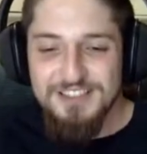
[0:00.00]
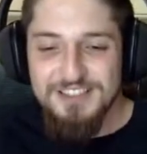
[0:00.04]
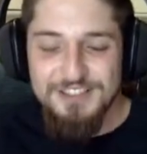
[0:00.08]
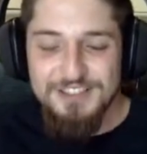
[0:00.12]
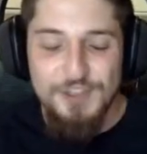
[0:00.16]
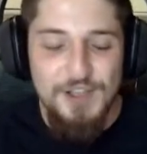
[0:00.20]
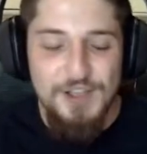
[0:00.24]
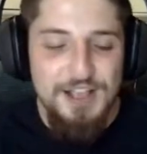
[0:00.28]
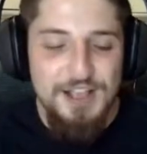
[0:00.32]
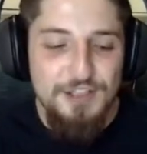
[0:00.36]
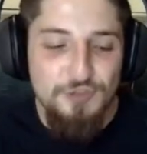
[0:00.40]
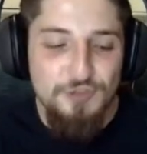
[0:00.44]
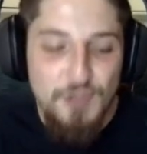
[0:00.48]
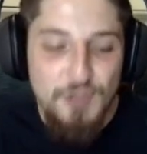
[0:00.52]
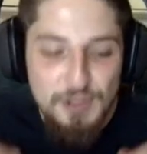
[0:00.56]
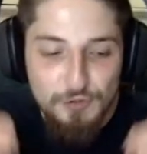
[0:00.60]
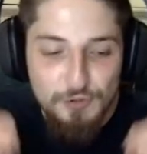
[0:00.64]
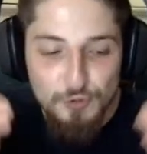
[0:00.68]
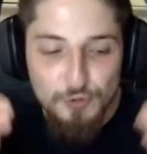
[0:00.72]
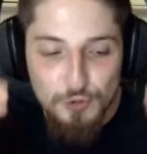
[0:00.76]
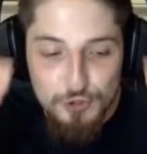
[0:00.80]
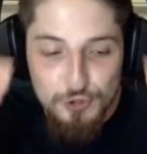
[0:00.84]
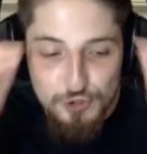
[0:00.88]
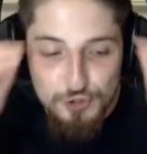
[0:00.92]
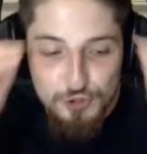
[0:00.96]
Like, they
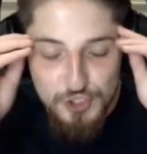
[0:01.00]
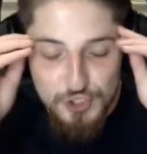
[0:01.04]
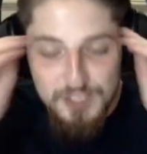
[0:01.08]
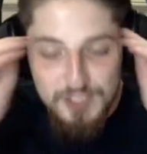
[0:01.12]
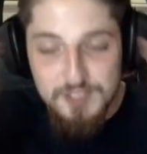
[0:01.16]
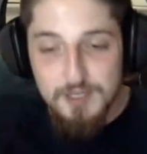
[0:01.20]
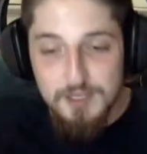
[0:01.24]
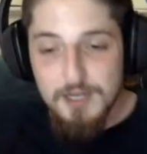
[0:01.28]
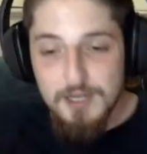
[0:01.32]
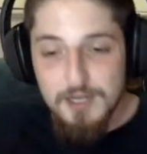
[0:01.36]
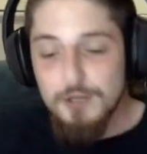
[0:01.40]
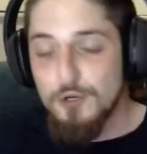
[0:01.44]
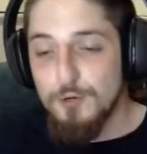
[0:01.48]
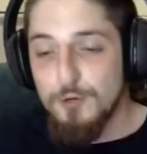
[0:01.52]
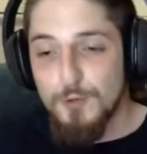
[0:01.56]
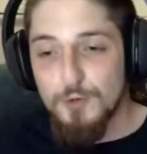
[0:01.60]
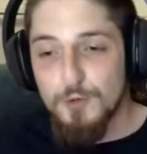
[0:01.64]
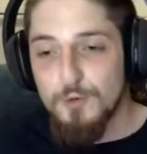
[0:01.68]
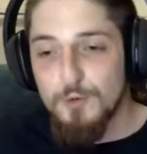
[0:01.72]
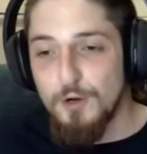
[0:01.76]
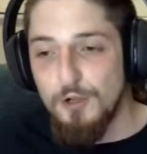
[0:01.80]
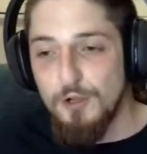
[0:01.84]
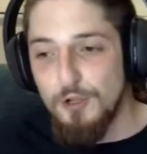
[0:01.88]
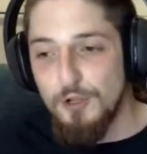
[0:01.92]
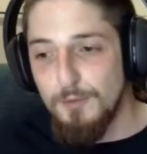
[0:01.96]
look just like normal
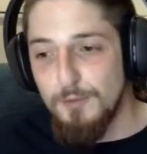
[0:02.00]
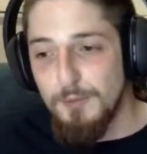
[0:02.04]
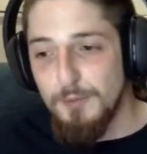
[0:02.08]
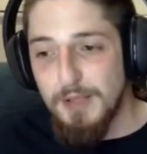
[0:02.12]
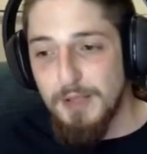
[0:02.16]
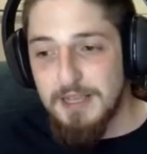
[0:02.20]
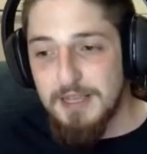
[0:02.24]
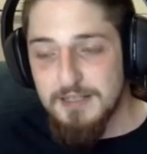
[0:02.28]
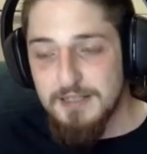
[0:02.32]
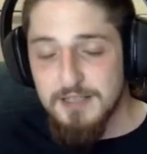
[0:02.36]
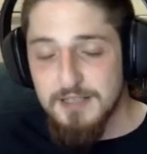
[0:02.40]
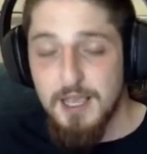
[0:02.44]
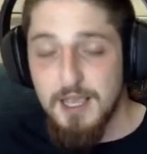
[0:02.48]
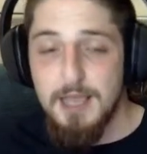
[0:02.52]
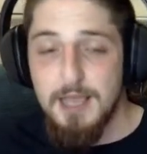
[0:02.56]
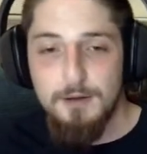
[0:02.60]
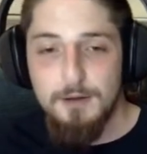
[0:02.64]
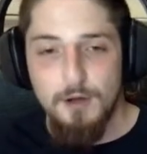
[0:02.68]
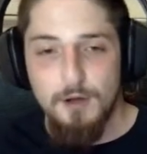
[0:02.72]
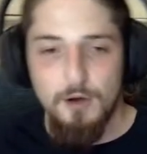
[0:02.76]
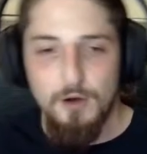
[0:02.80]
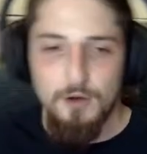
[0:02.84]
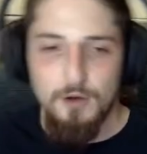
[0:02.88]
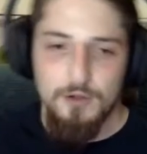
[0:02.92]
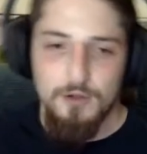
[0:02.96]
rollerblades, and
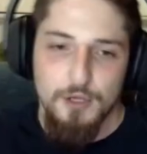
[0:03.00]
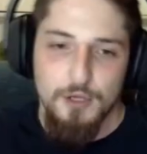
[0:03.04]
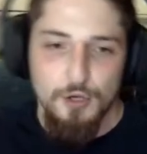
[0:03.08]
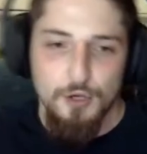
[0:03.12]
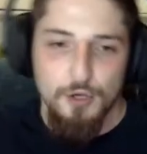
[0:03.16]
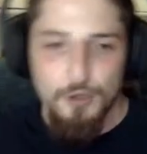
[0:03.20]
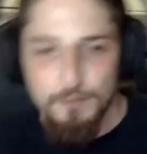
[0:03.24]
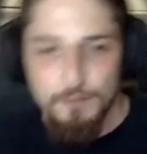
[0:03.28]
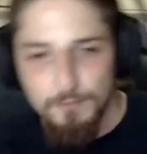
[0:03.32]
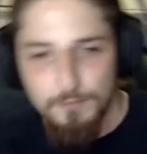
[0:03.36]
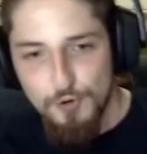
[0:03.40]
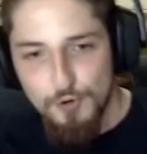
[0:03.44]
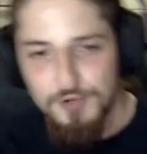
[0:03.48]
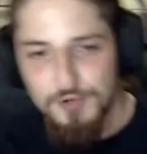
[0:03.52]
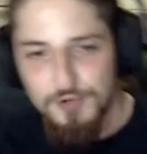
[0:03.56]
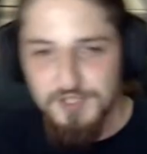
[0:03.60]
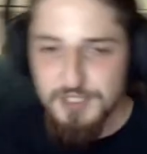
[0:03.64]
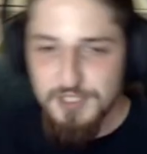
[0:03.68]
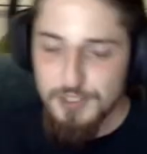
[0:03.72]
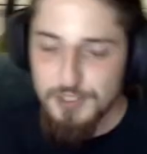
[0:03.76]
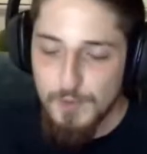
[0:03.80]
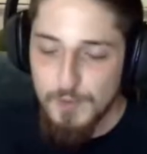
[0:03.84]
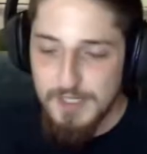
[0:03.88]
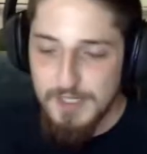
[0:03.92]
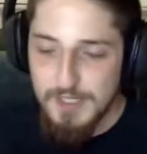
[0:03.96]
they've got motors
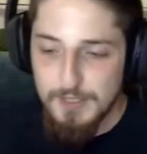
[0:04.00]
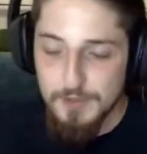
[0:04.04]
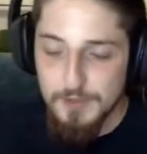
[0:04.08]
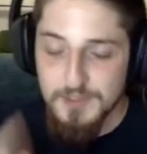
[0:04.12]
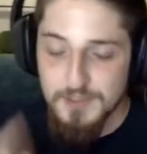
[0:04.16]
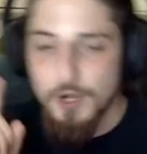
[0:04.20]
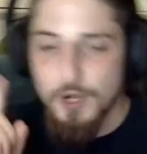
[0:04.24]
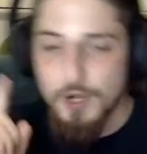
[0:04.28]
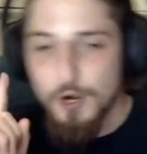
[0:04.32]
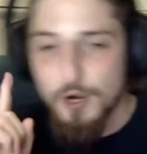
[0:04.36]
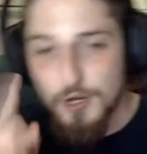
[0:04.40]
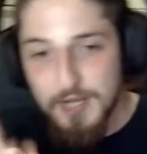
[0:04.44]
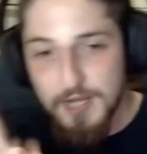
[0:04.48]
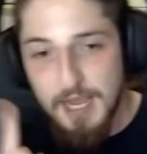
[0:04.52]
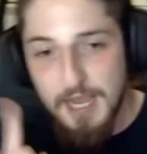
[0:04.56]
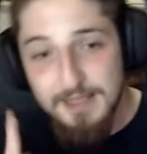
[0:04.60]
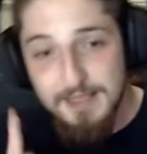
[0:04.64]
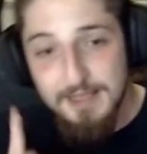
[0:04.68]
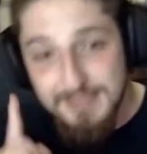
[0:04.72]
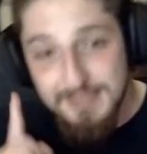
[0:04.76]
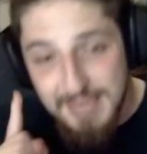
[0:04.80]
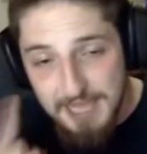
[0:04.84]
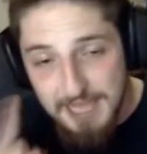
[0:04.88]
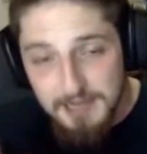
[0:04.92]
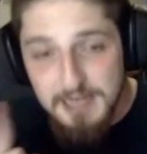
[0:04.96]
in the wheels. Okay,
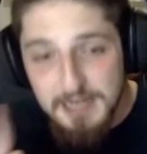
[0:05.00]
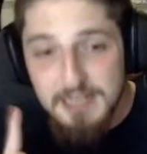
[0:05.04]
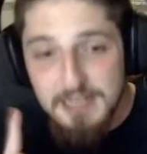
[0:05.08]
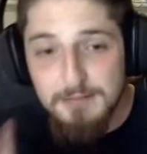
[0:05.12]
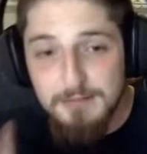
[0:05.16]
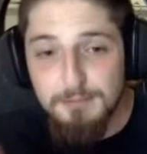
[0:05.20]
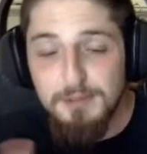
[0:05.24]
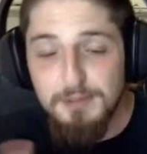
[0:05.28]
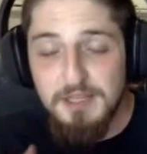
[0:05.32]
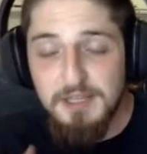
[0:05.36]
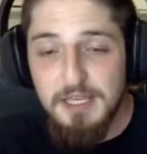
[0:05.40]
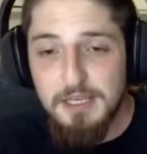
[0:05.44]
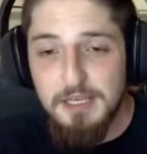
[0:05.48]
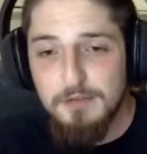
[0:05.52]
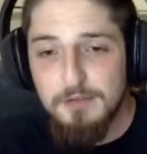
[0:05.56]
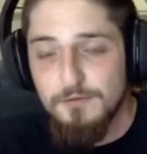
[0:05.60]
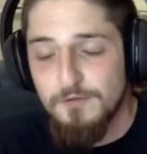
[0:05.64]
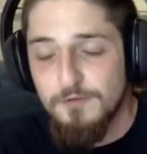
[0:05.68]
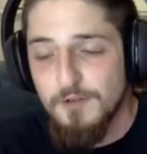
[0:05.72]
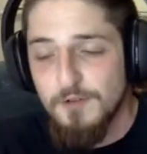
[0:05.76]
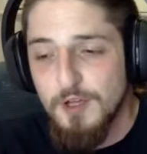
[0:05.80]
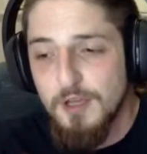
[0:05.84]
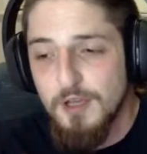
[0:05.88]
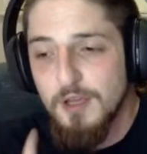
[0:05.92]
that I can believe.